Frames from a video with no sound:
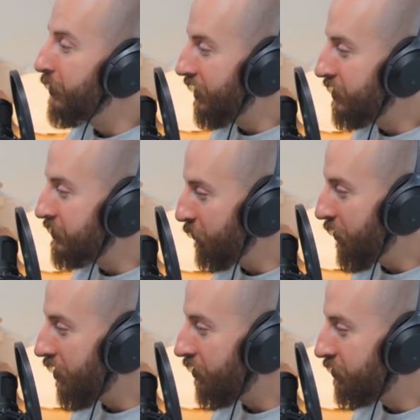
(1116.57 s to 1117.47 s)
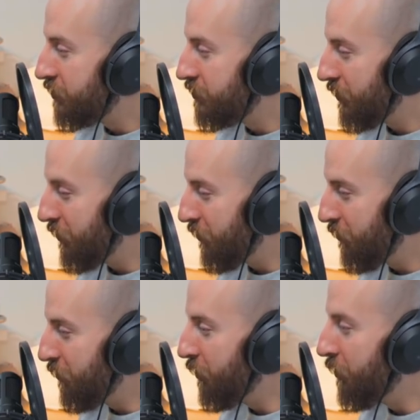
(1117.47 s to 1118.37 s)
Because we are
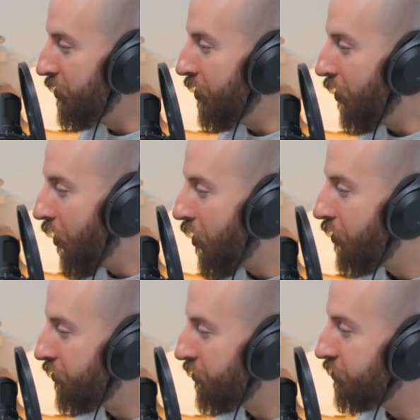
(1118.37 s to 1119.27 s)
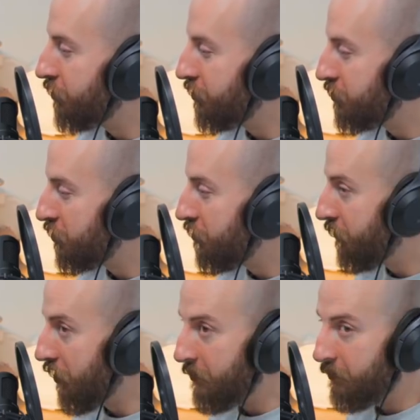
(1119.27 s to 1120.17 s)
so honored to serve
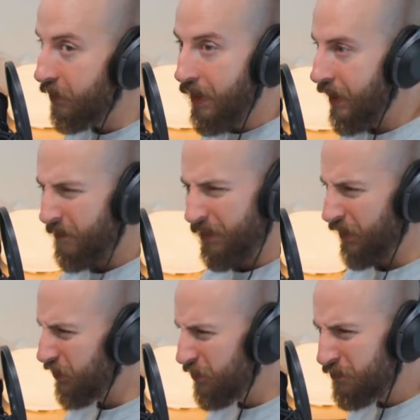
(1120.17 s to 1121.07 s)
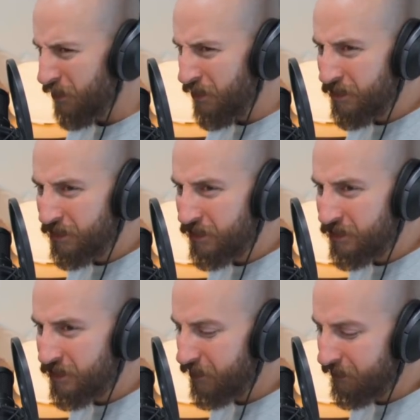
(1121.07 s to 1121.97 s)
you. And I'm like, you're honored to
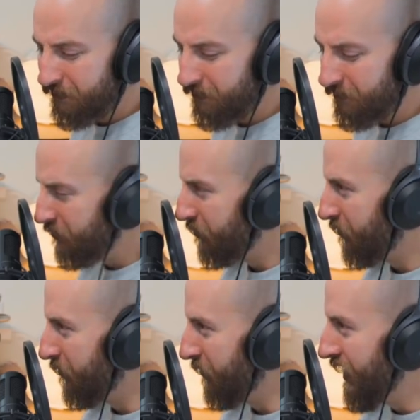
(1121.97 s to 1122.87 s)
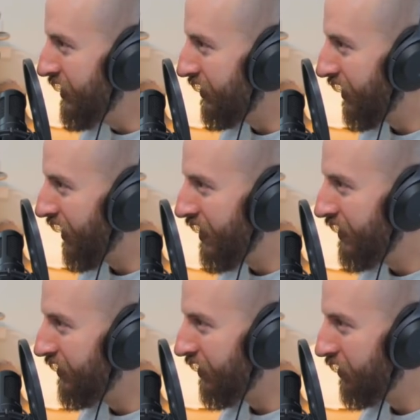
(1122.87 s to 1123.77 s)
serve me?
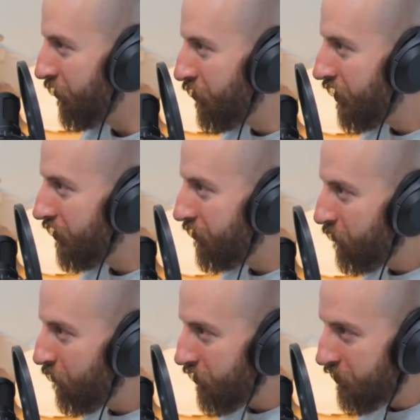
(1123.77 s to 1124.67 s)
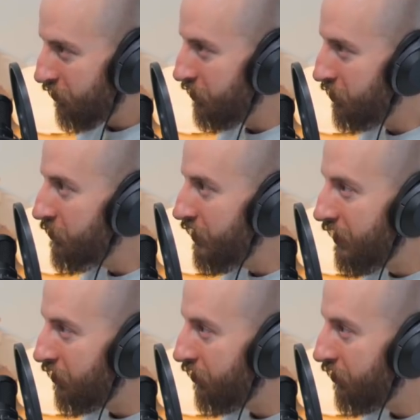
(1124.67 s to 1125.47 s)
Like, look at what you're doing here.